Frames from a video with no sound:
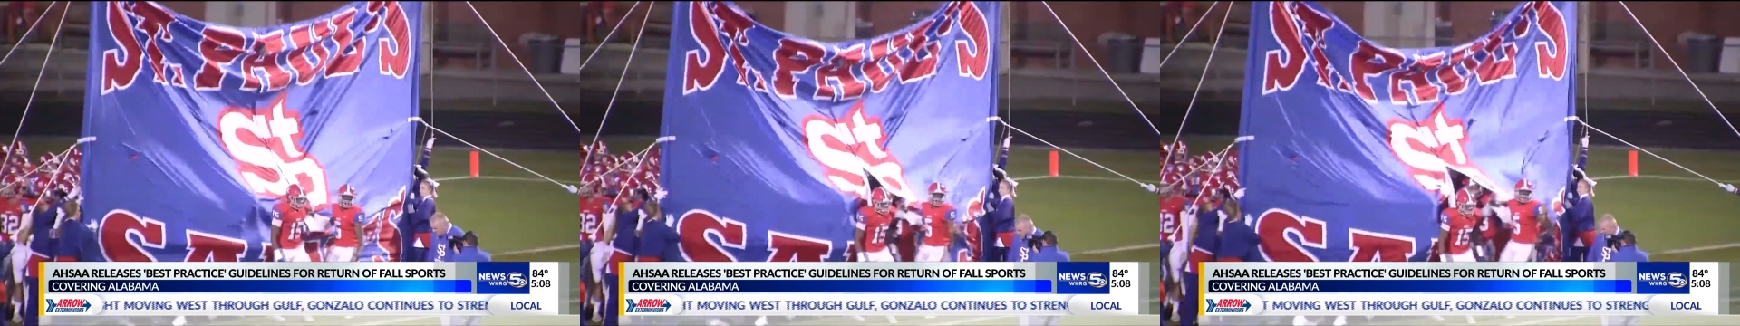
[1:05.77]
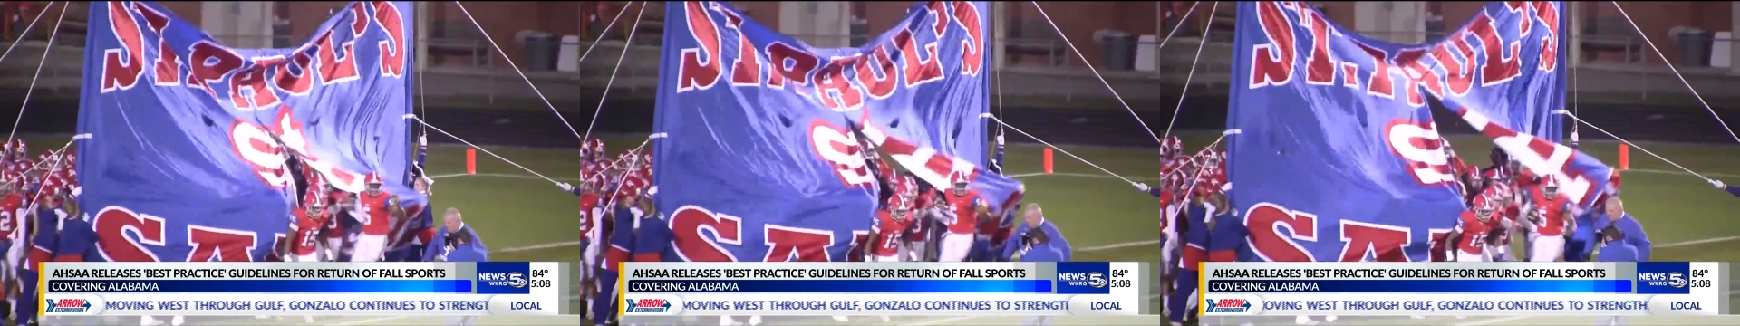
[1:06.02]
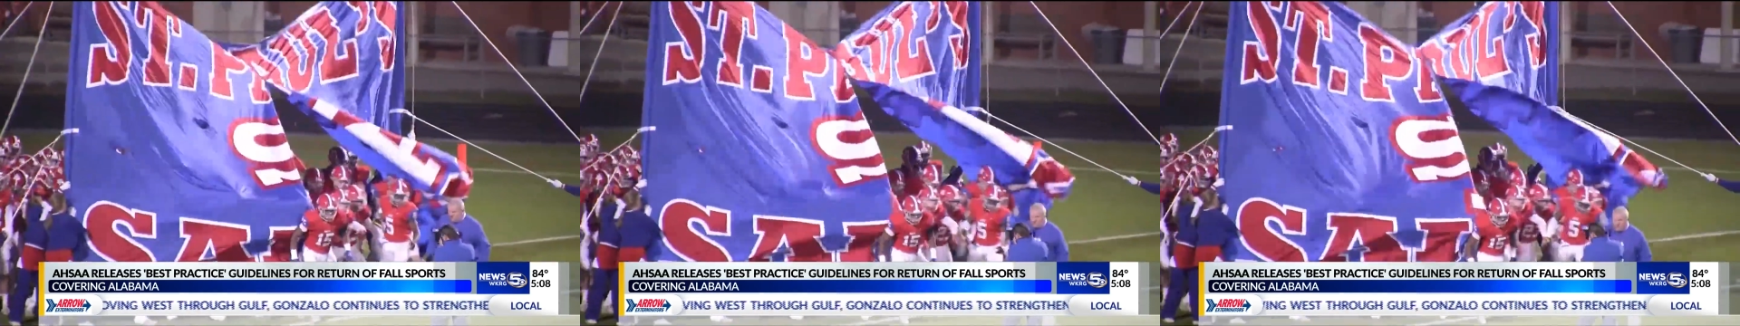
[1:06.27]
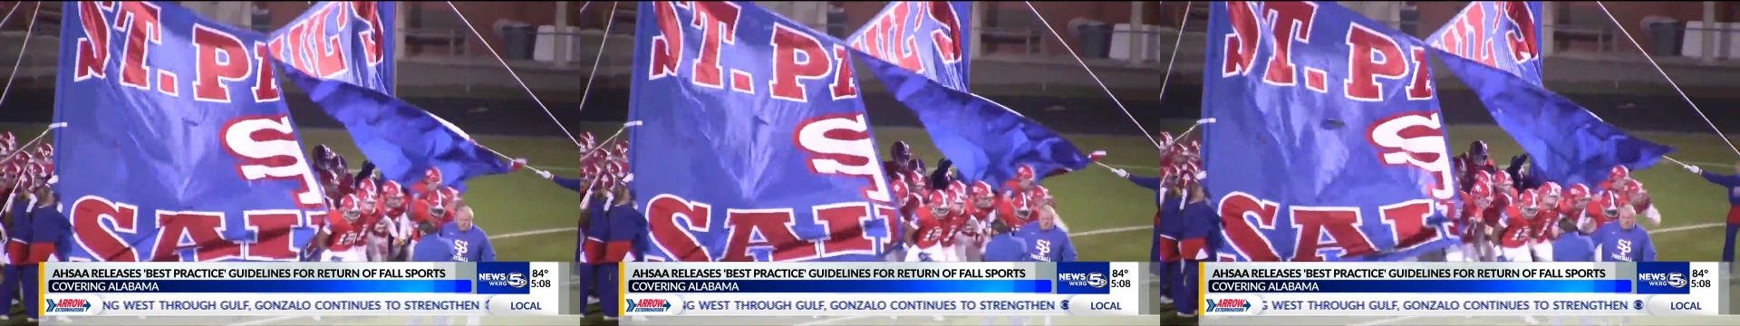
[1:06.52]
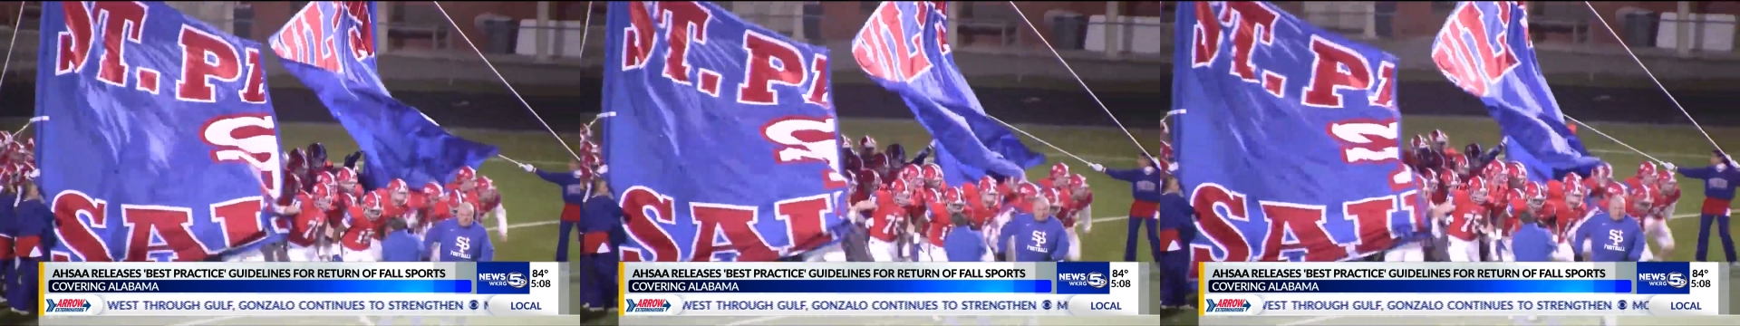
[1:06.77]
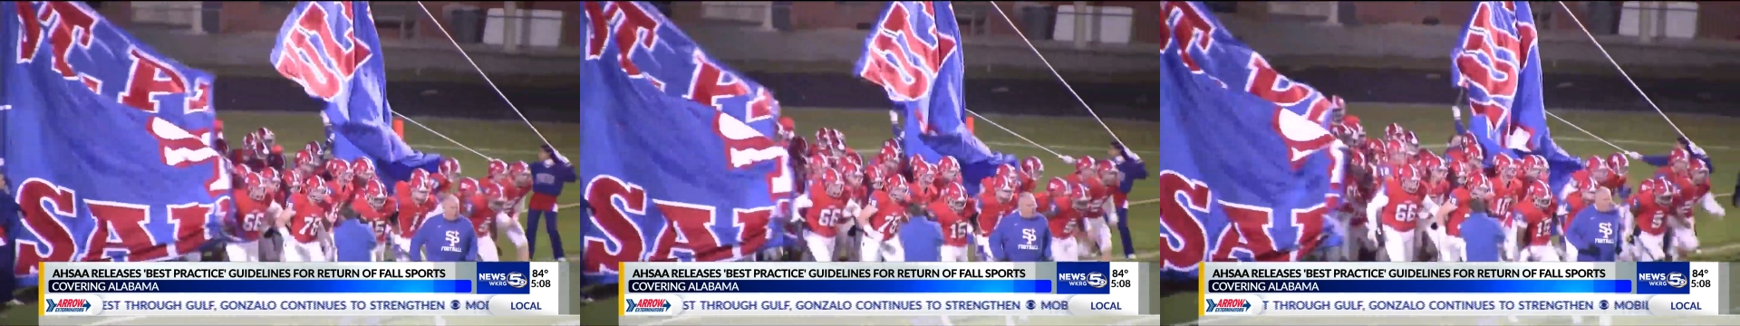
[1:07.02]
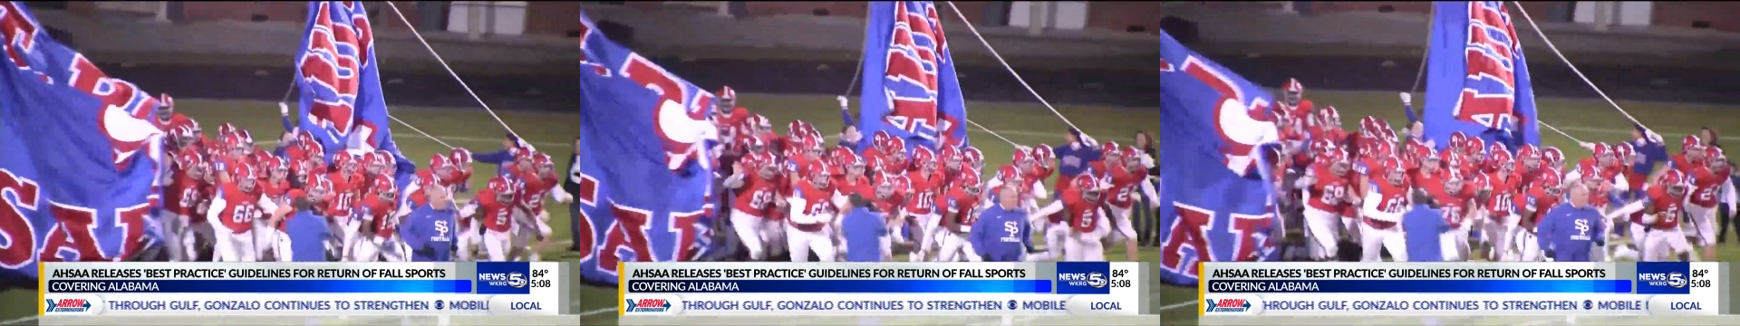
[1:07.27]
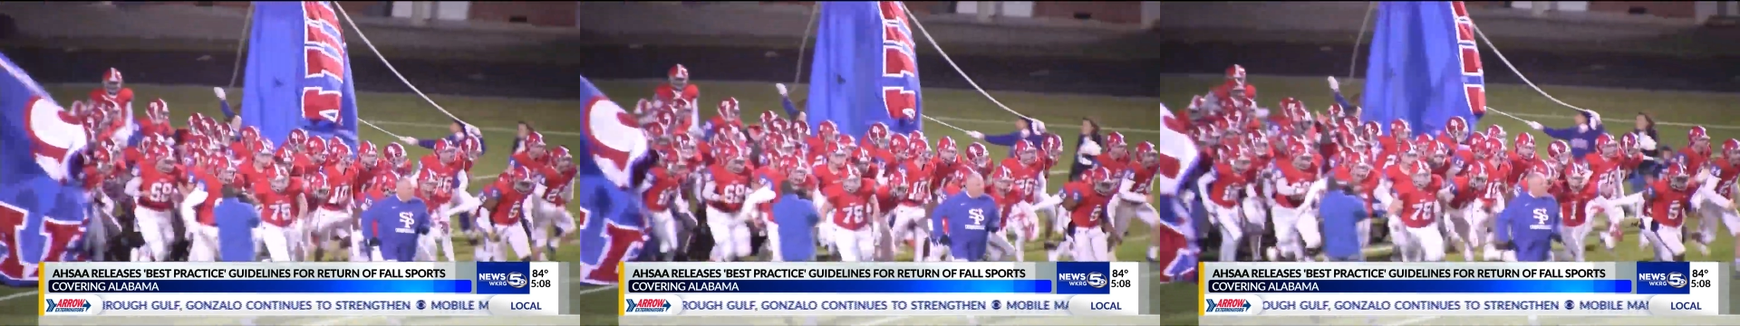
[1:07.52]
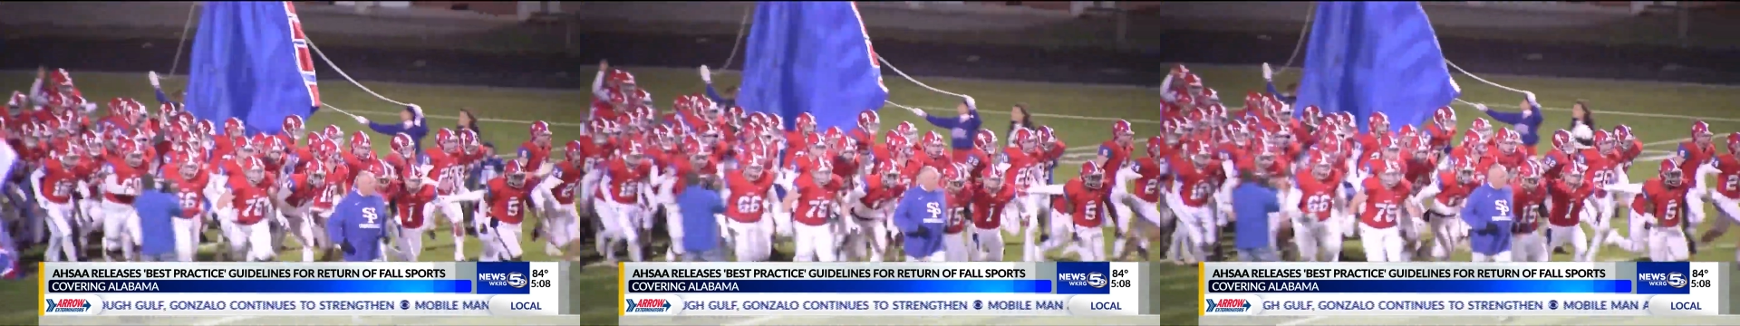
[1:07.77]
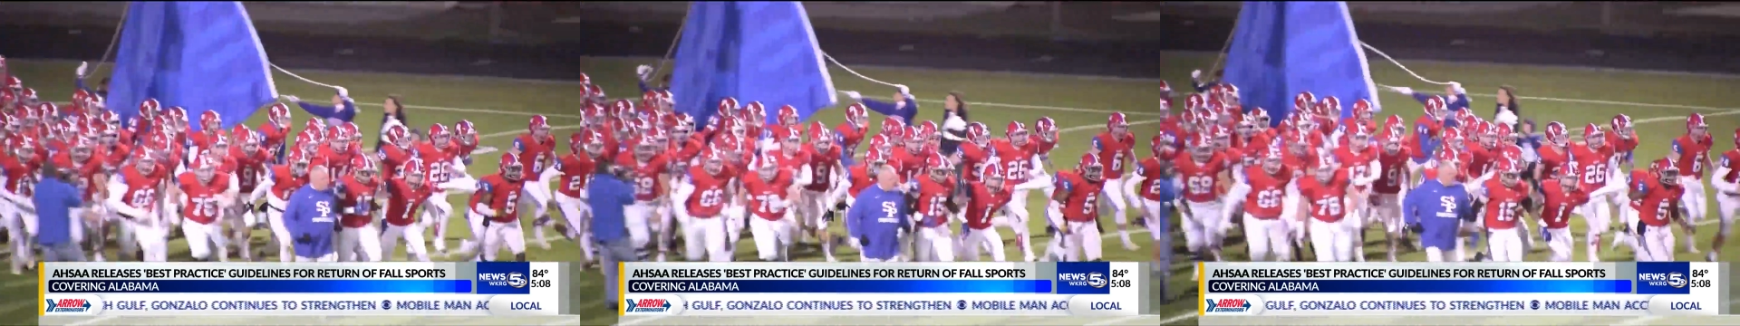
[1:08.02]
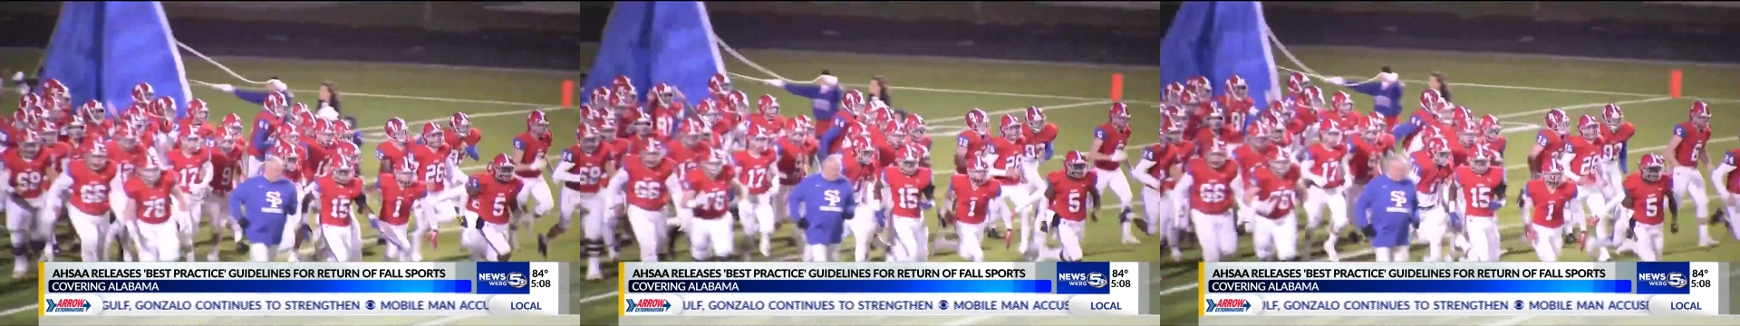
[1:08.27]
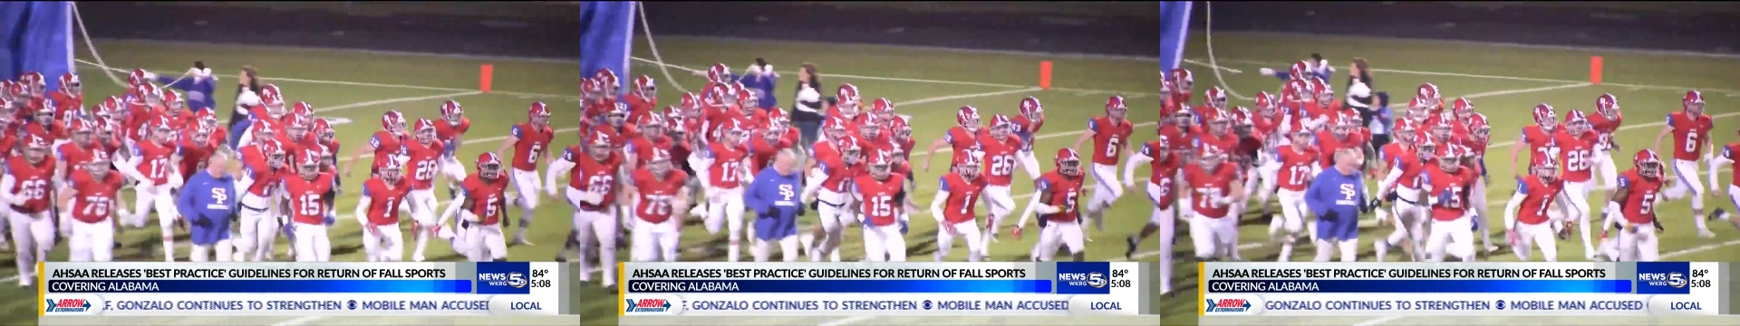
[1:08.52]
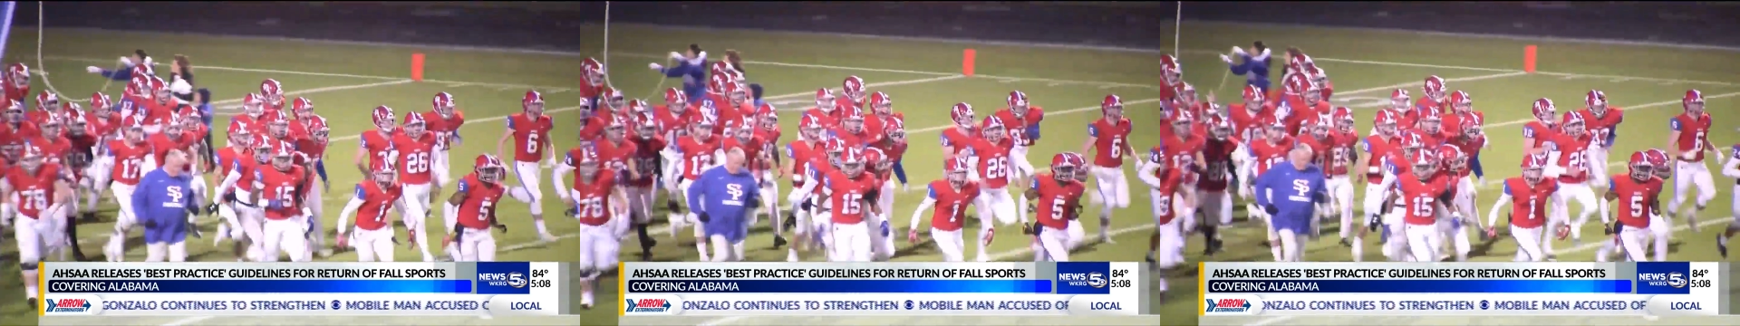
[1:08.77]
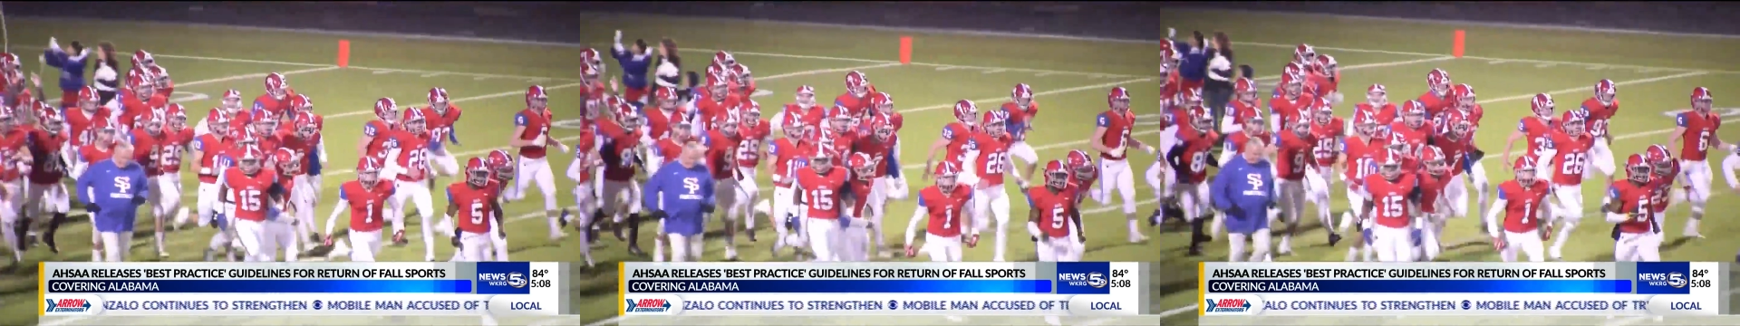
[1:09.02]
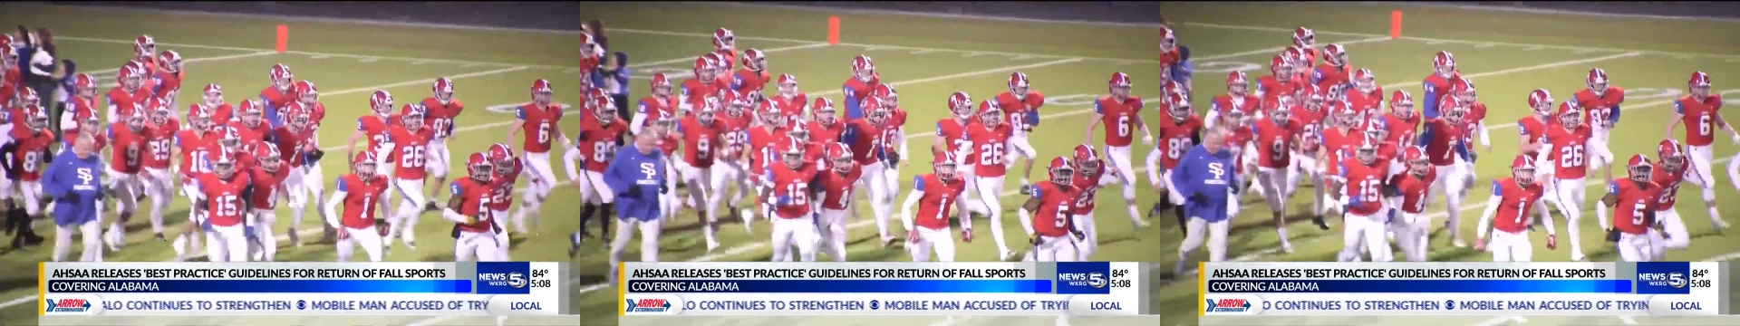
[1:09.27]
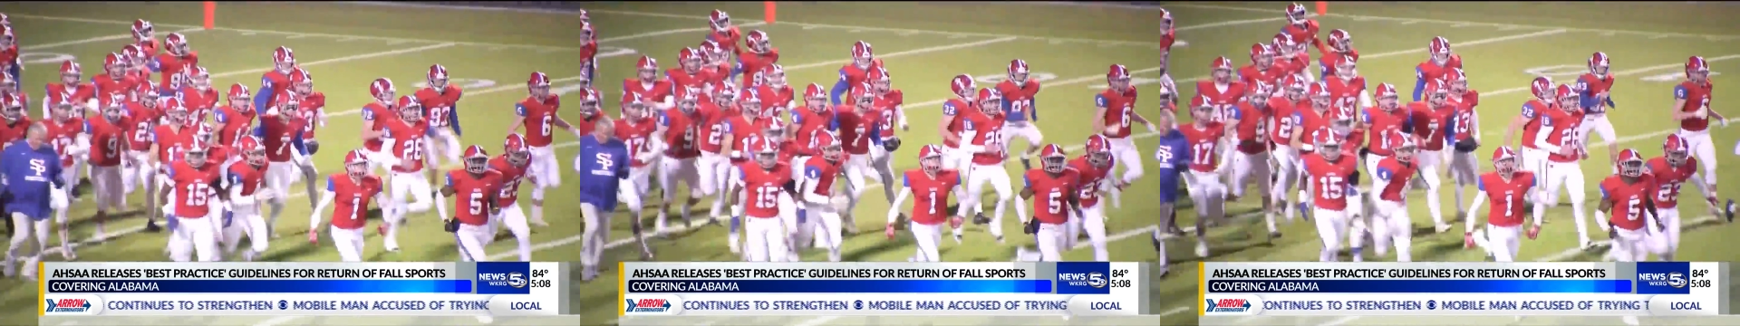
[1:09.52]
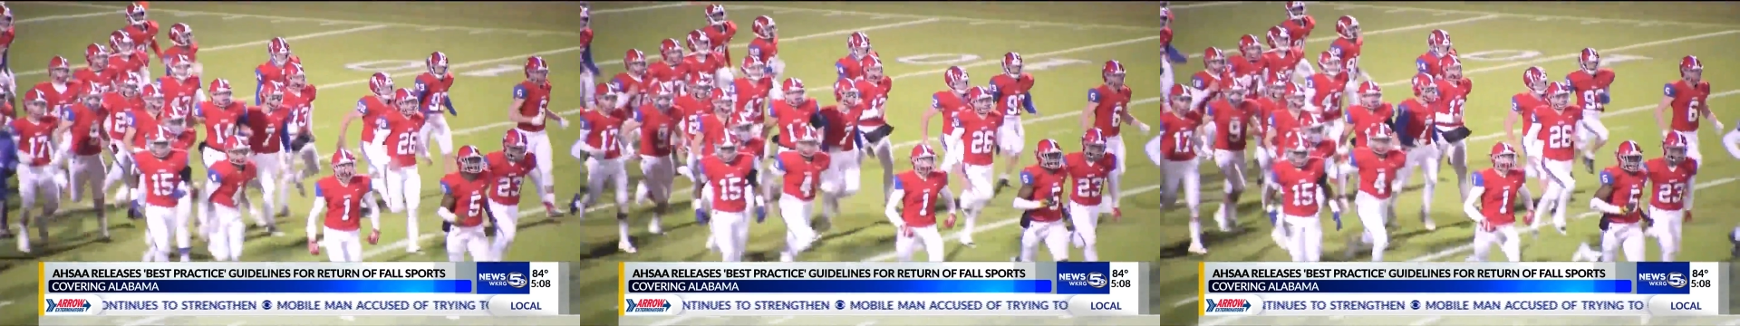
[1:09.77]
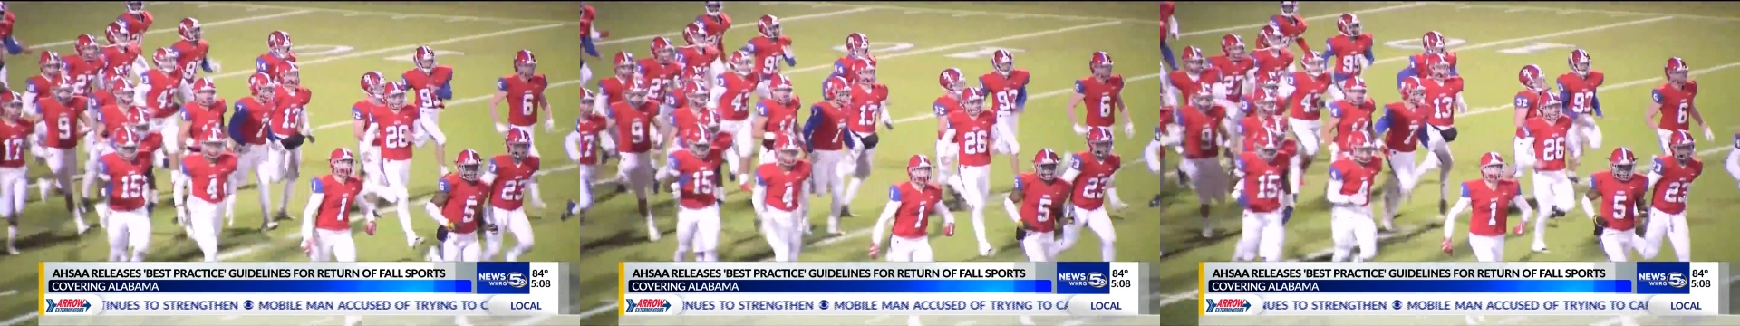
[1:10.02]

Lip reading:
(no speaker visible)